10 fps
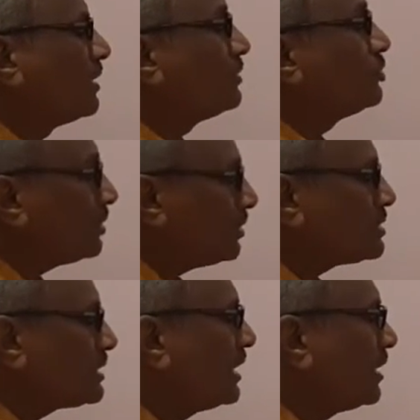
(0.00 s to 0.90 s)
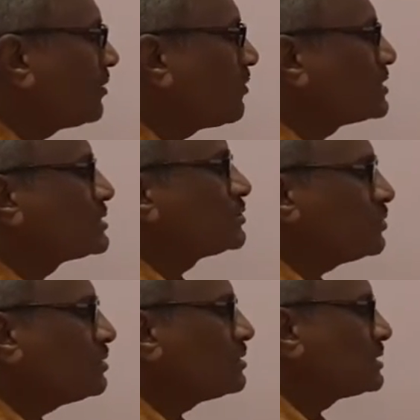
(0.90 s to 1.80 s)
the sender wants
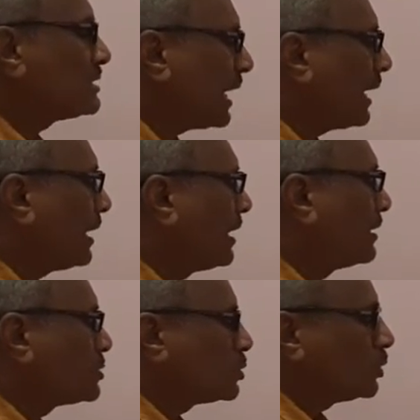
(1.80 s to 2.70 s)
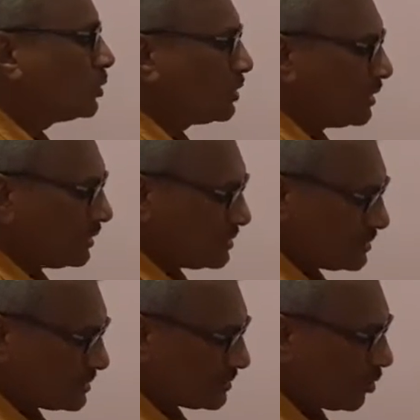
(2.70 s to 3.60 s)
to say. So this
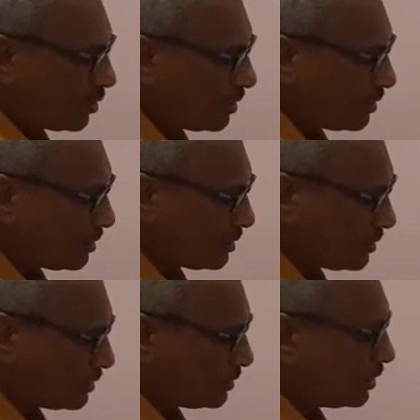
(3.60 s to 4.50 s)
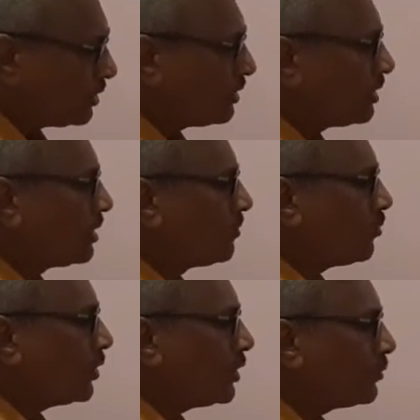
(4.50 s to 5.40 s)
is called the
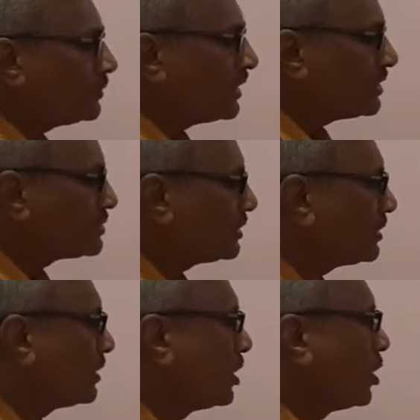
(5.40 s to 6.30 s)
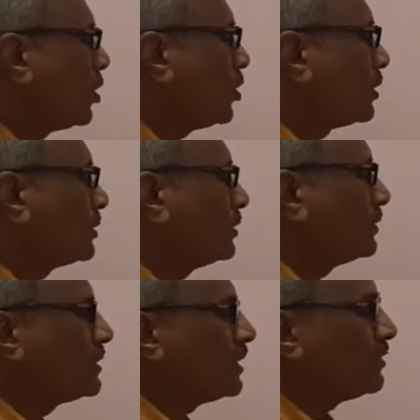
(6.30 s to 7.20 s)
body of the letter, or the
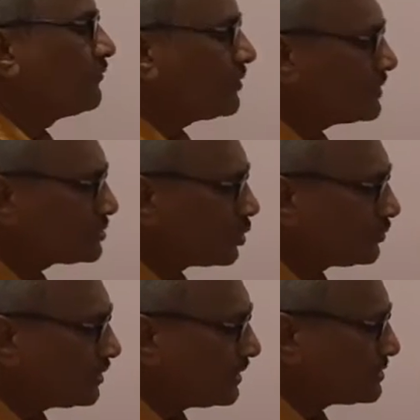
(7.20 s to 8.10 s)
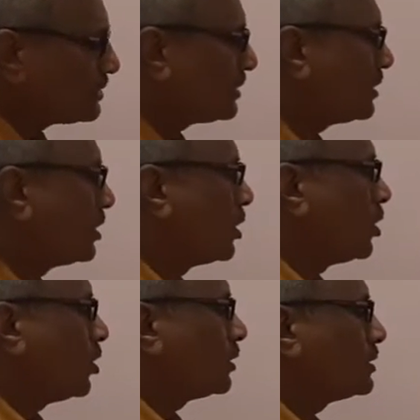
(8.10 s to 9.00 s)
information of the letter,
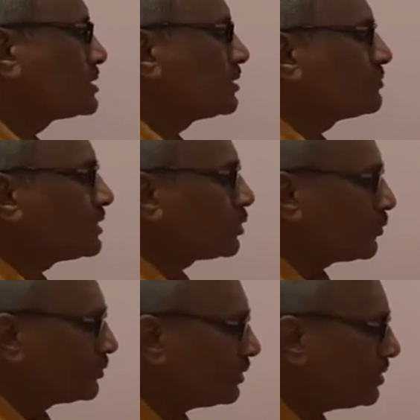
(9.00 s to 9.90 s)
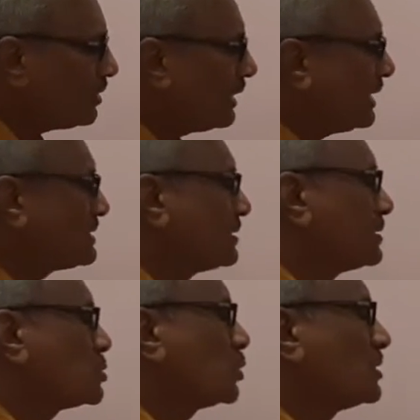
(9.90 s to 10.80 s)
or the subject of the letter.
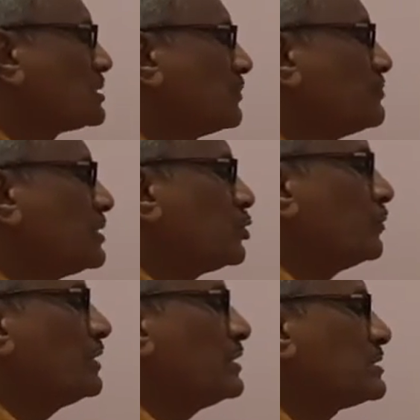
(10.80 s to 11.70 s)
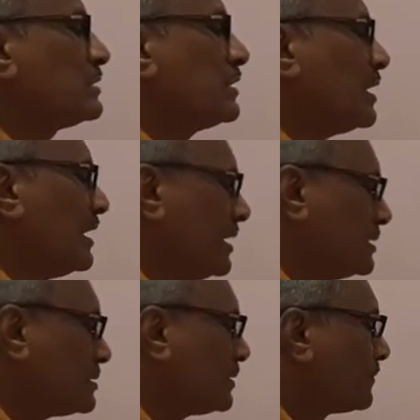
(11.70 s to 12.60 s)
So the subject of the letter is,